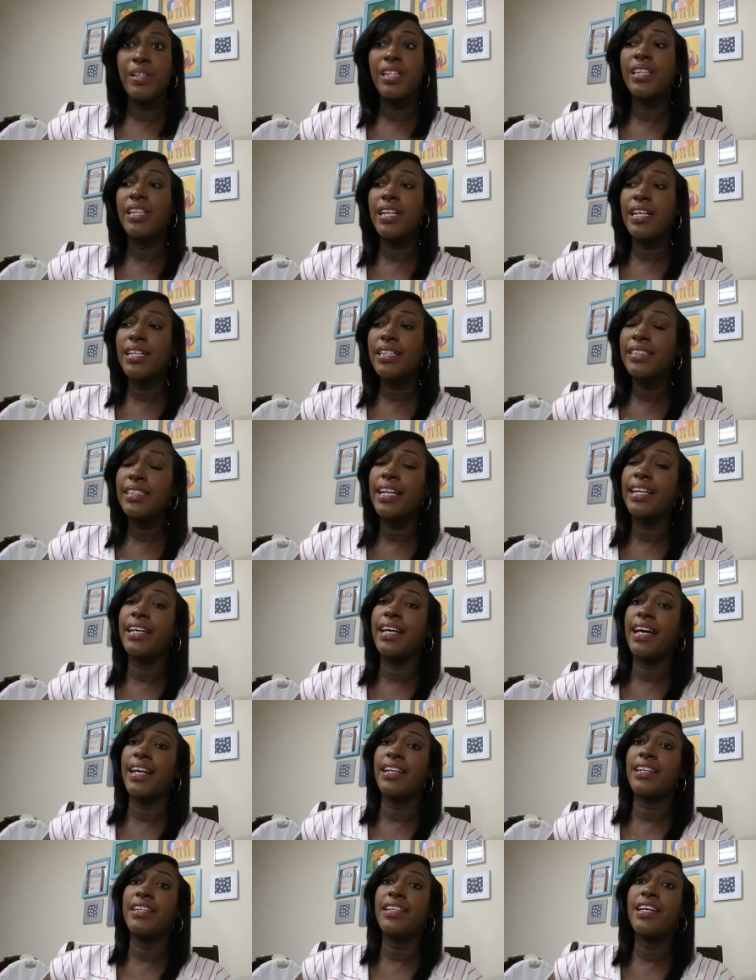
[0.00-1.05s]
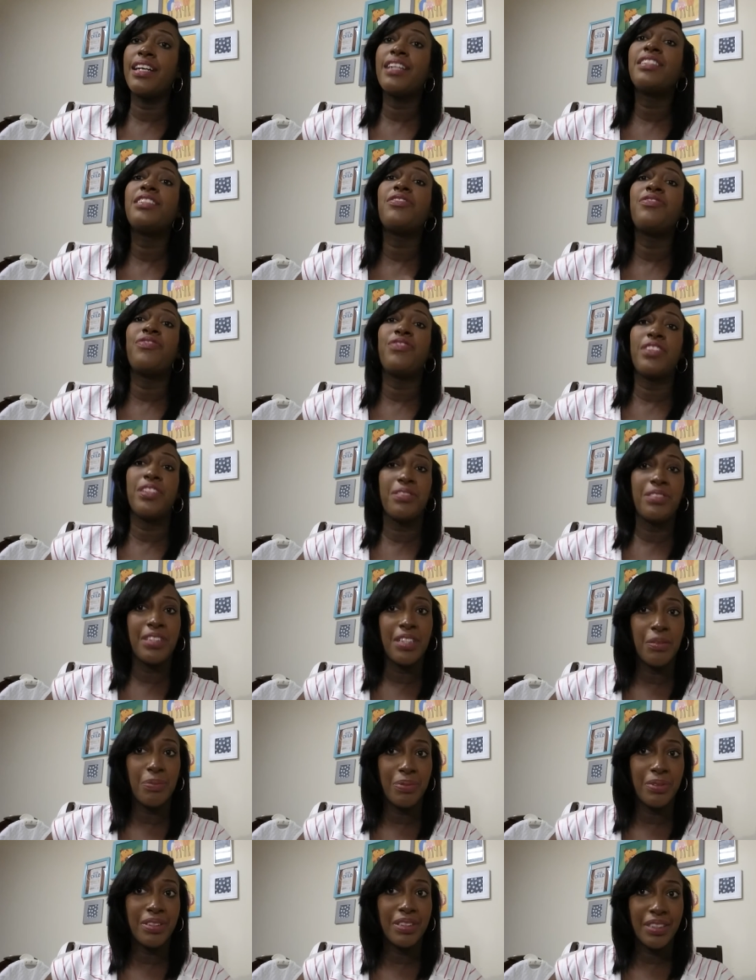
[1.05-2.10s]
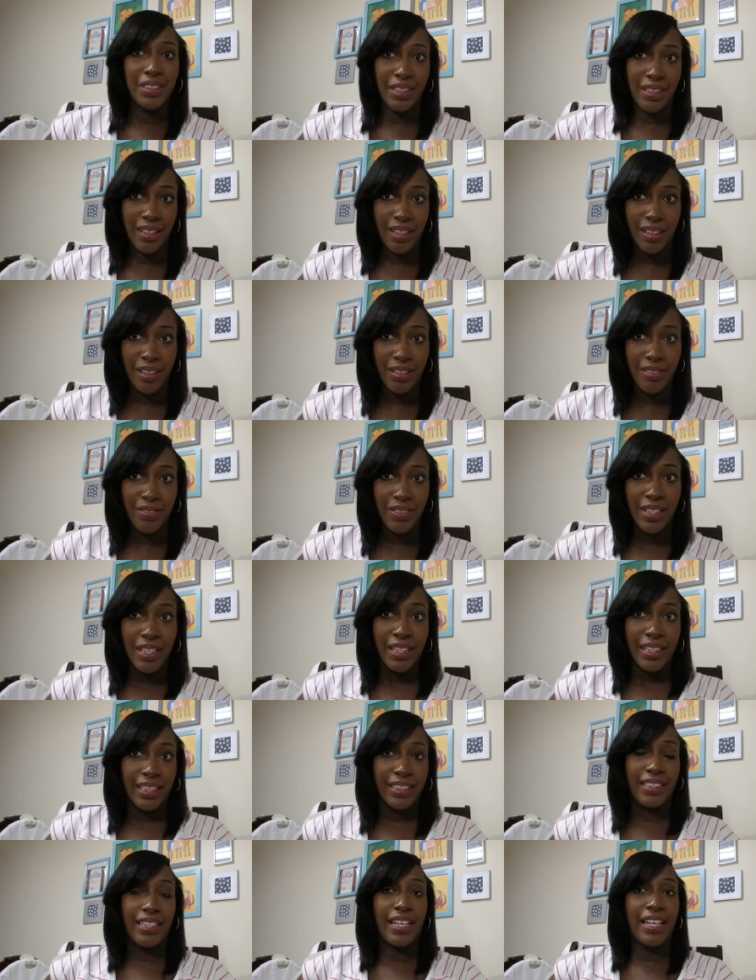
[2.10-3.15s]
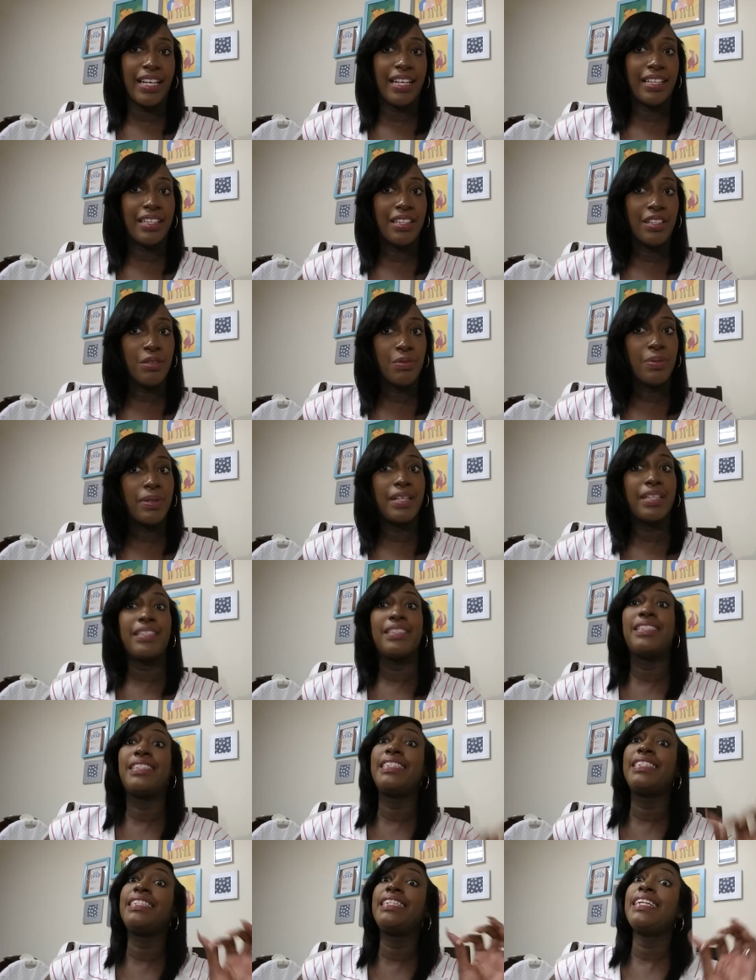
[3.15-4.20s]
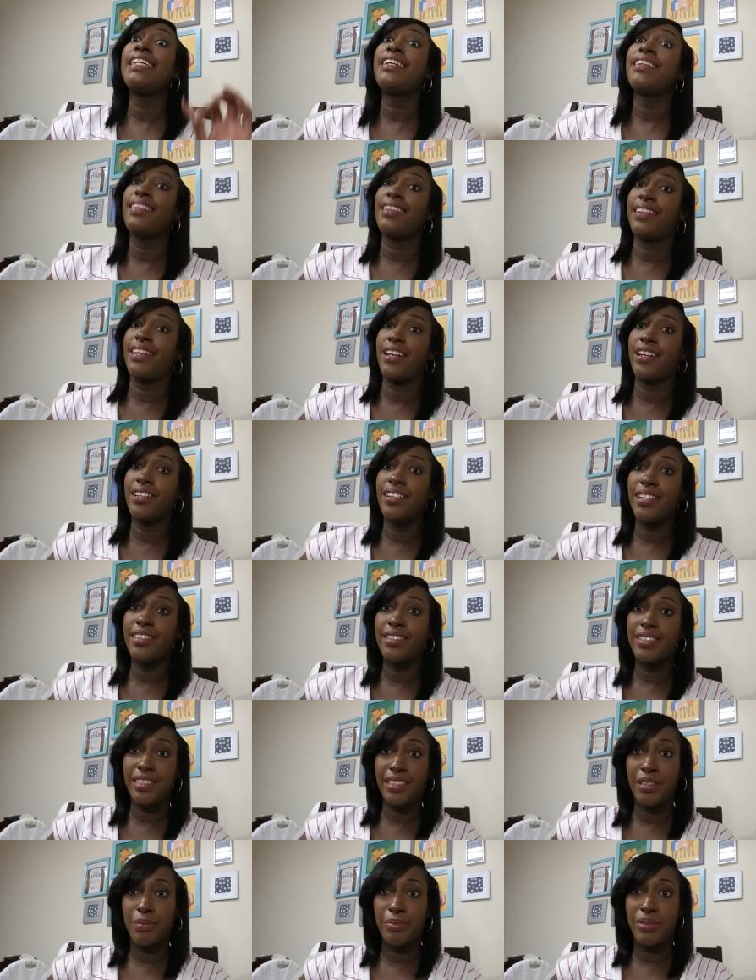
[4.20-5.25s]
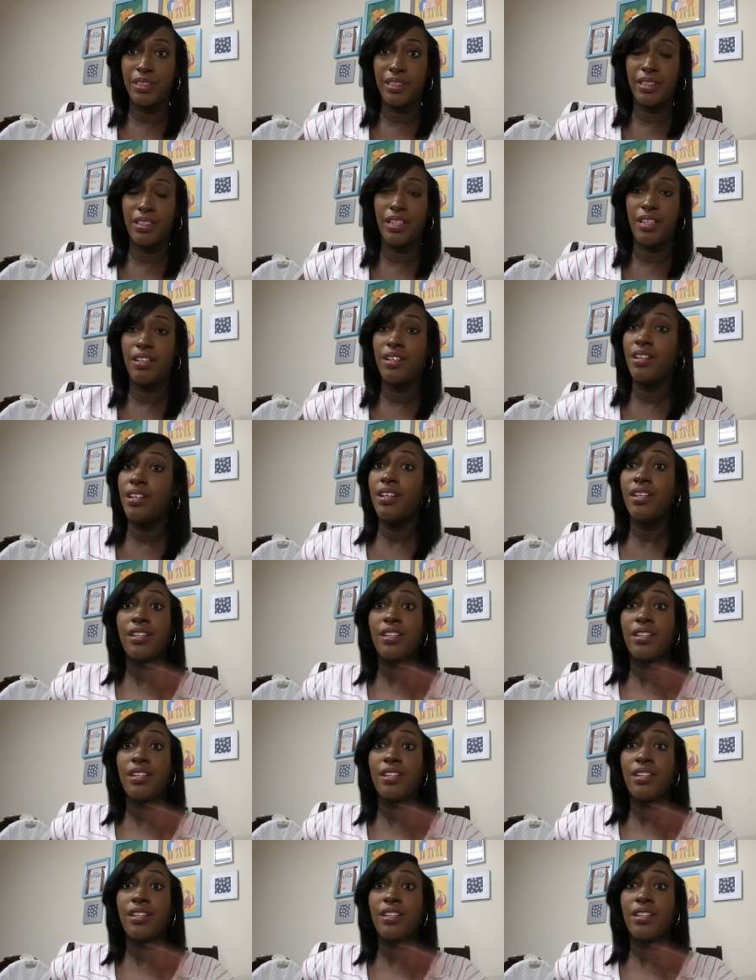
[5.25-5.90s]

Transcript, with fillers: Plus, I got another 15% off because I had a coupon. Then I got another 10% off.